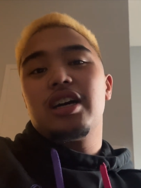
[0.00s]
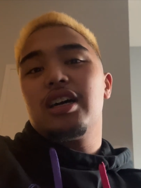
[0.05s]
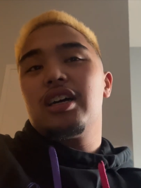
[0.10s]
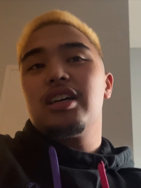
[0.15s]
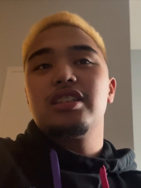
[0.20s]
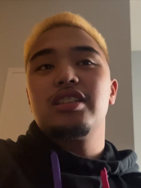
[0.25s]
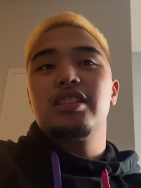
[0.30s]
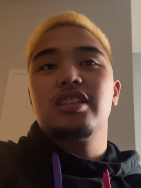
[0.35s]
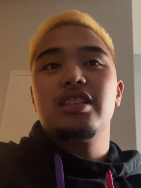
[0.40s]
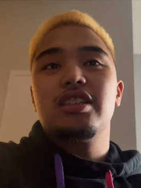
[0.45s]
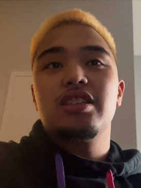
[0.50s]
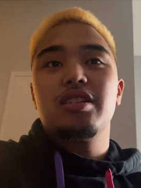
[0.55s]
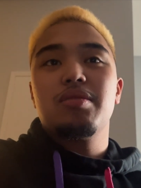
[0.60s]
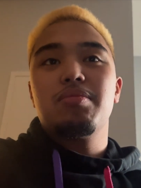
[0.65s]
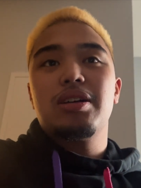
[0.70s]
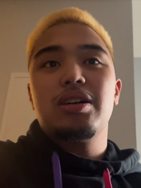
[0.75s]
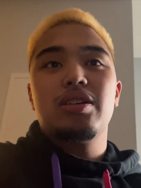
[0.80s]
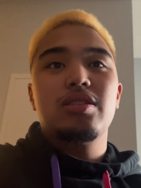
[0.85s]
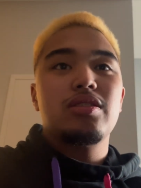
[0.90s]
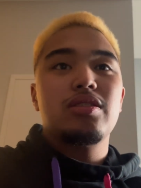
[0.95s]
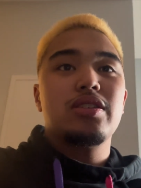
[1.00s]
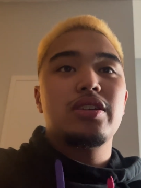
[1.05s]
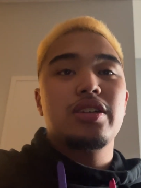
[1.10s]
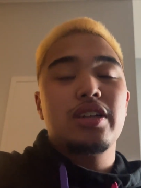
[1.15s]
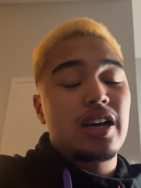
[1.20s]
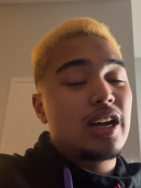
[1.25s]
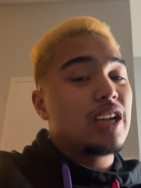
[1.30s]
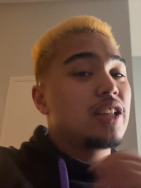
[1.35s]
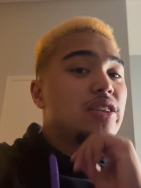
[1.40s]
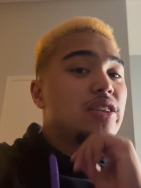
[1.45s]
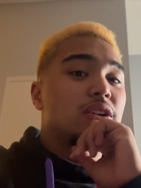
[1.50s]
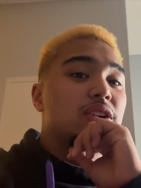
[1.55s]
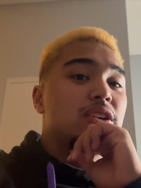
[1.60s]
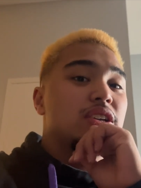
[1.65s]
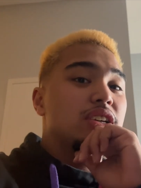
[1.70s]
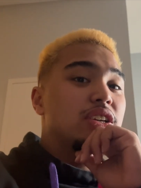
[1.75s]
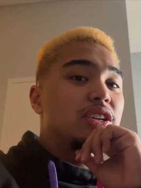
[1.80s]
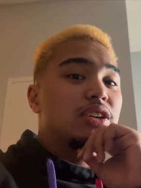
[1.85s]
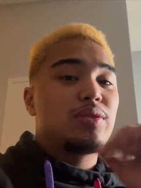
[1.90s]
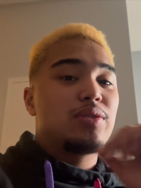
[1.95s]
guys. It is about
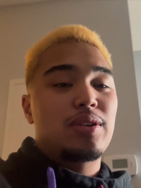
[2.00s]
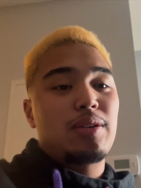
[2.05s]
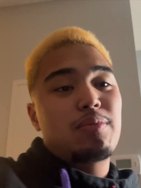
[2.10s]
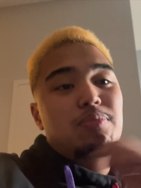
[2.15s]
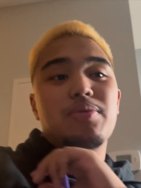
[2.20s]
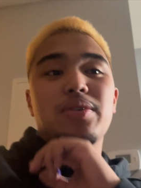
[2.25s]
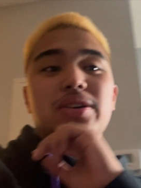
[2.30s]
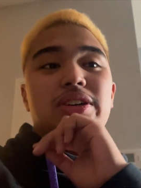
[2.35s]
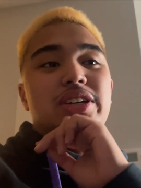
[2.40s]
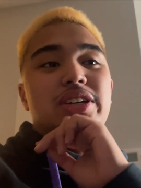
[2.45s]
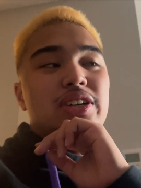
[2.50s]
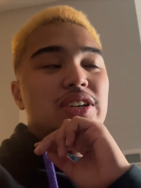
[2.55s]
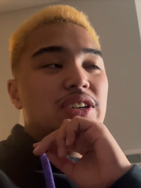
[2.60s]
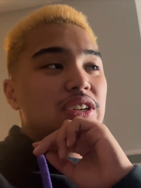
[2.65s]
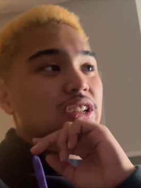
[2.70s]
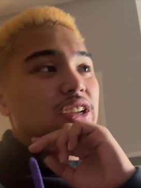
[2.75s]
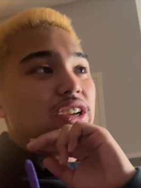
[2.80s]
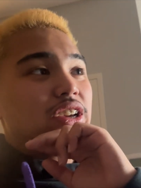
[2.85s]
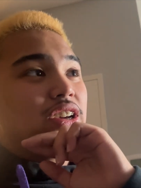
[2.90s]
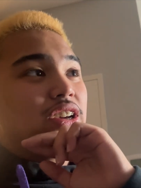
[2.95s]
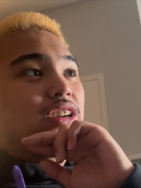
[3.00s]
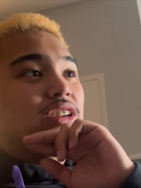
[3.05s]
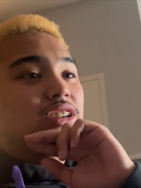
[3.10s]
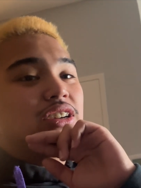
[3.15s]
9.30. We're up pretty early.